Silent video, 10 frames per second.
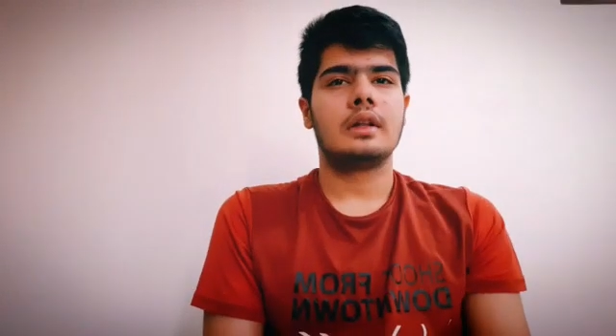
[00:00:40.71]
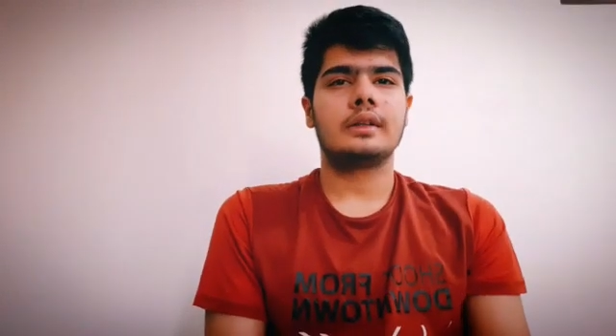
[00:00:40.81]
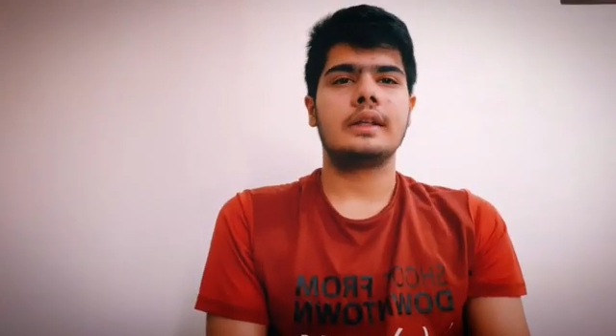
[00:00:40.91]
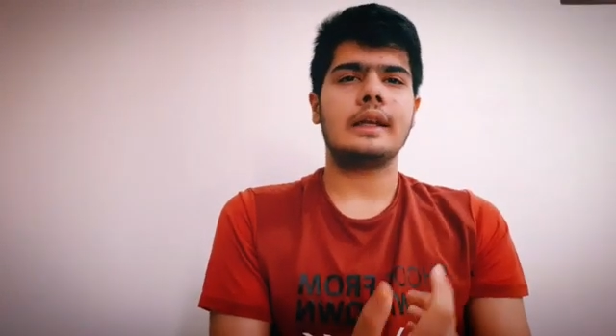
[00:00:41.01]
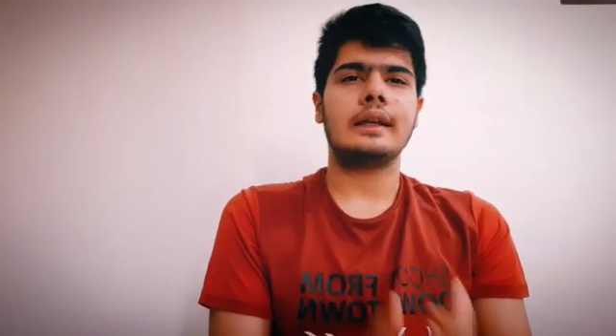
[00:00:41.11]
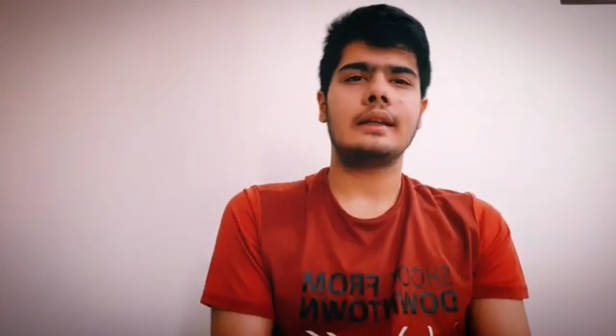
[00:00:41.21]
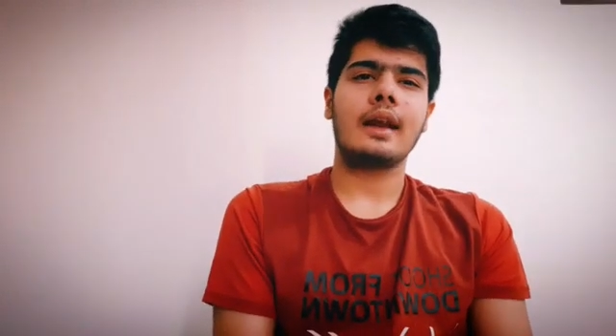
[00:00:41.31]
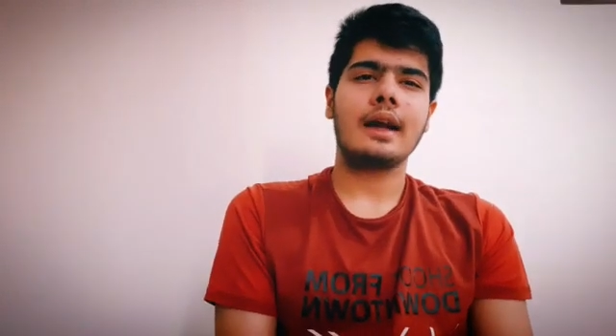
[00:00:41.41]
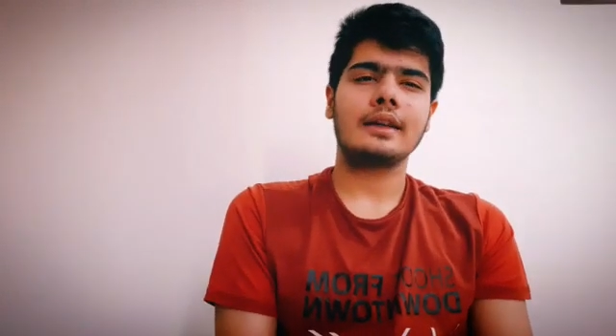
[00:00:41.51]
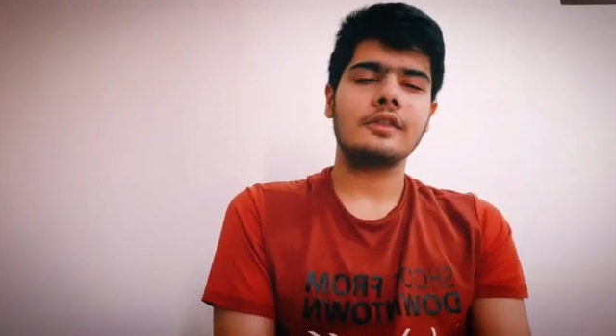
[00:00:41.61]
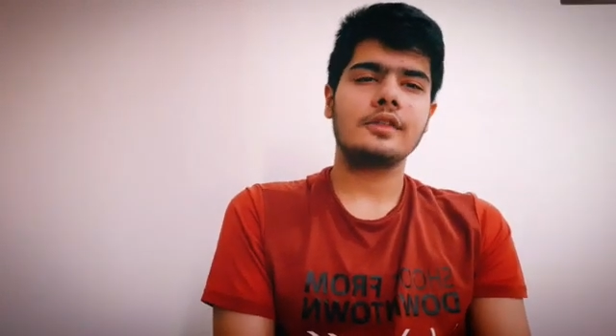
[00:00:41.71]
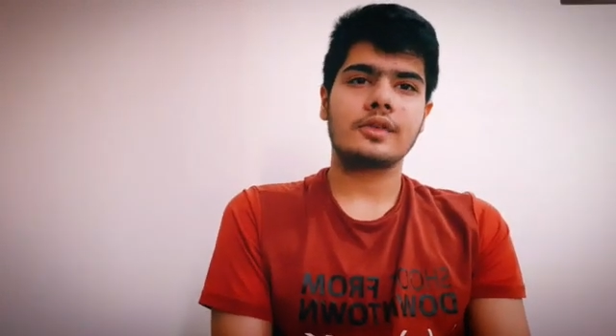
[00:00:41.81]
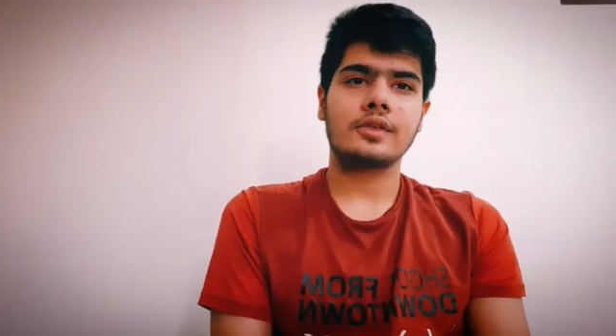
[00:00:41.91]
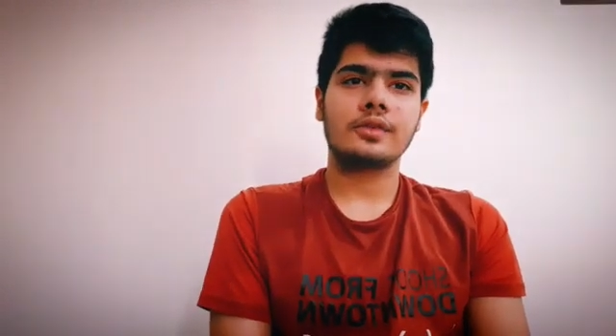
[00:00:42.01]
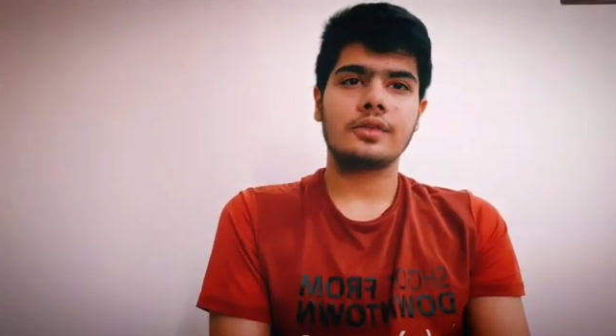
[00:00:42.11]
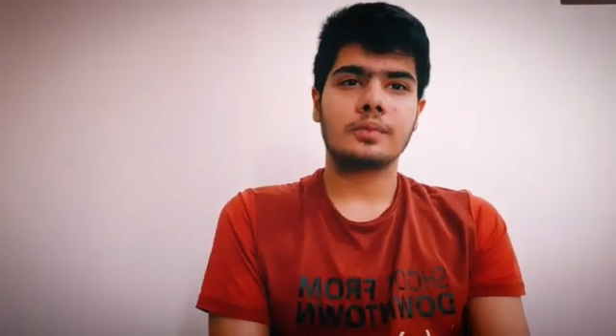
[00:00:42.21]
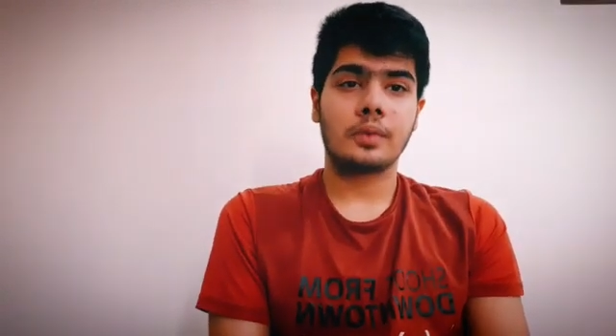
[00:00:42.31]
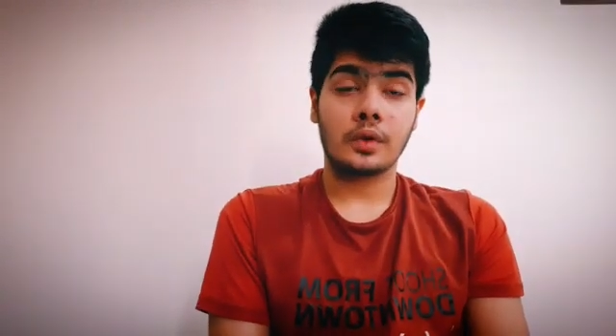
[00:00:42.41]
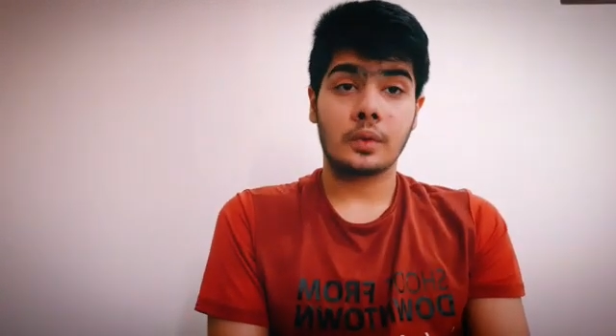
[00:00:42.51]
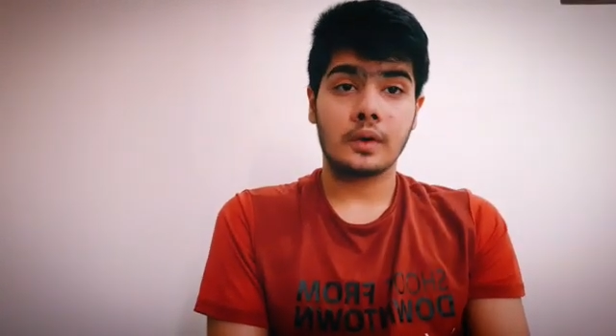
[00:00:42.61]
The interactive sessions,
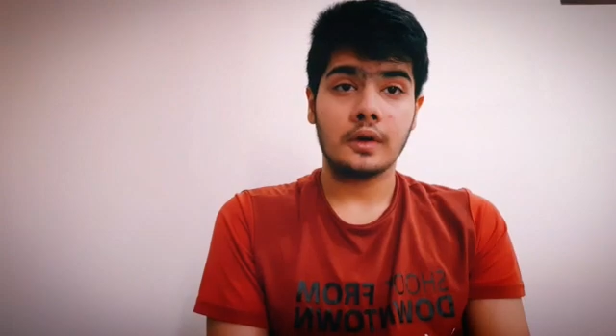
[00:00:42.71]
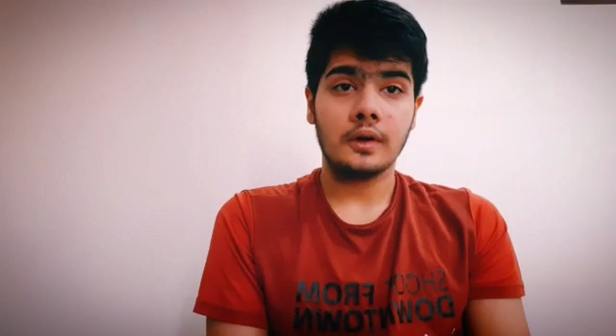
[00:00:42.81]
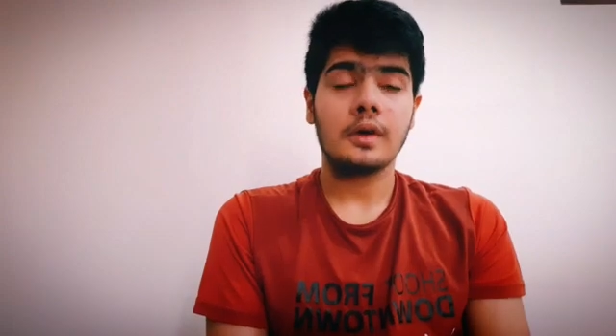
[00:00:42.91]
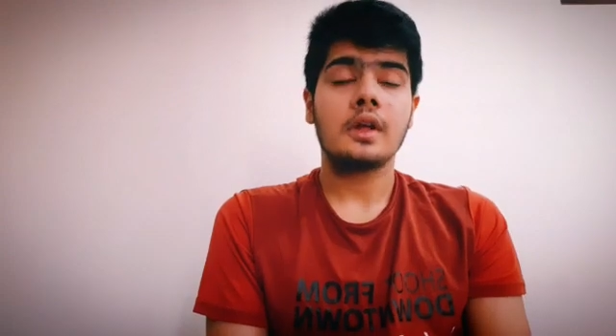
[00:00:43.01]
moreover,